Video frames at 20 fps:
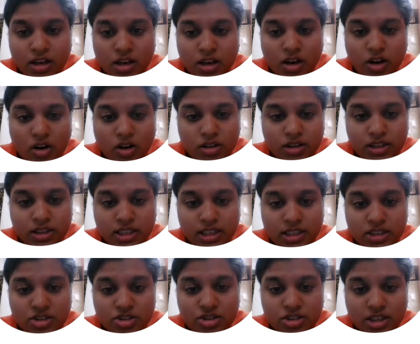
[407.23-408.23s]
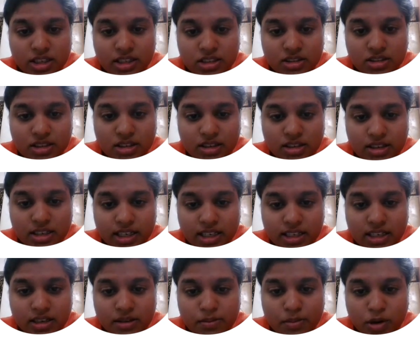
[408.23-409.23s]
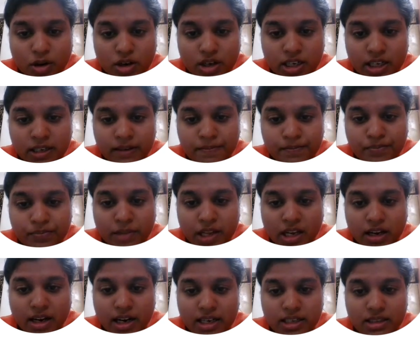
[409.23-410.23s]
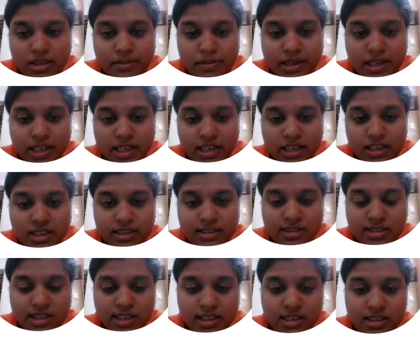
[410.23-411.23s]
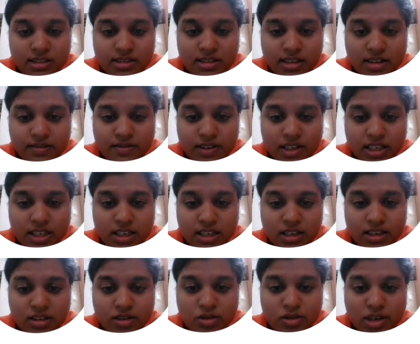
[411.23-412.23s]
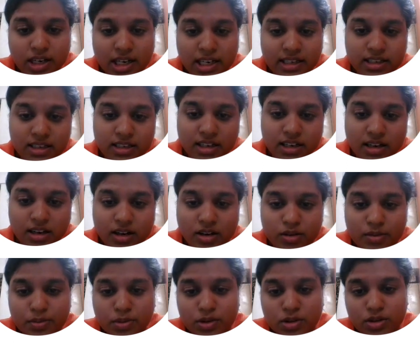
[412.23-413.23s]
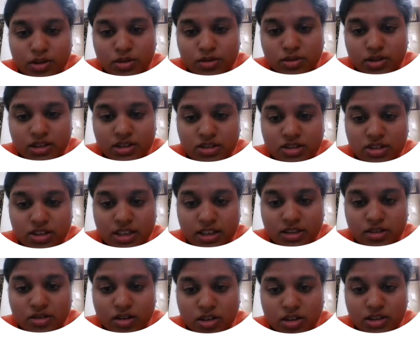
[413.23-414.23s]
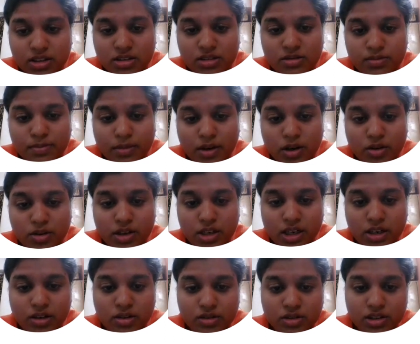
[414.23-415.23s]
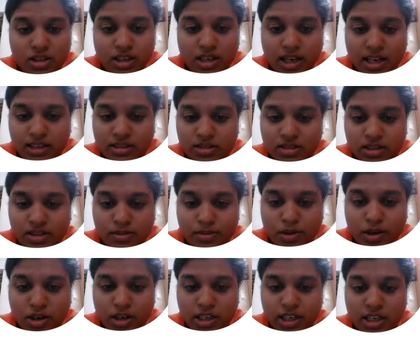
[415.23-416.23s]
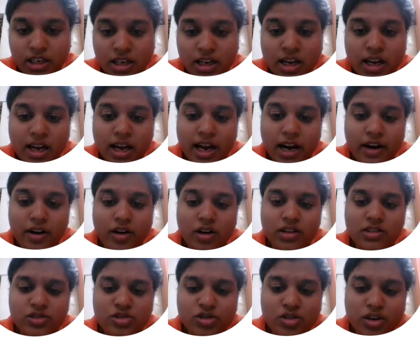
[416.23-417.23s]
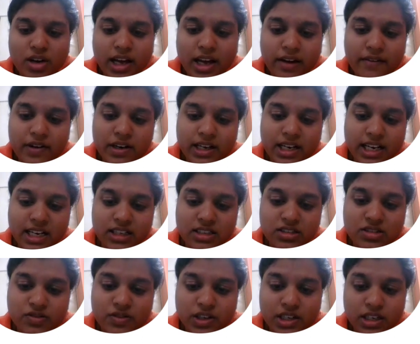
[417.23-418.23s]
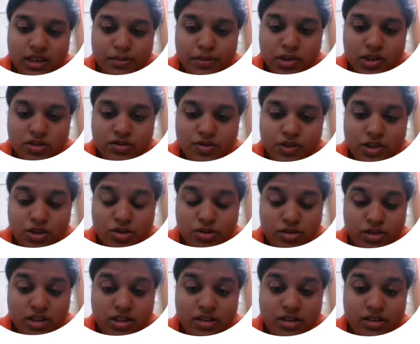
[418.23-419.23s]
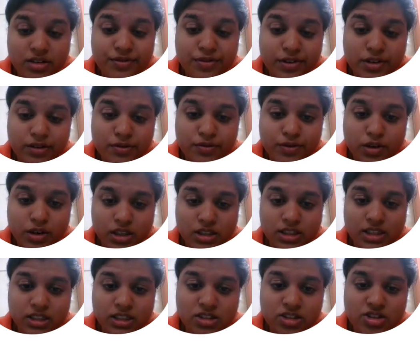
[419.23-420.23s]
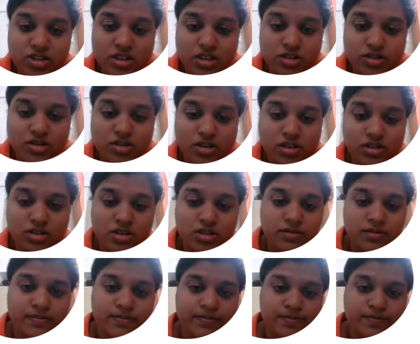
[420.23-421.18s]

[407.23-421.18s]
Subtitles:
on the strain generated body, and the mechanical strain is converted into electrical output using strain gauges mounted on the elastic body. And also I have attached one image which you can refer for the strain gauge.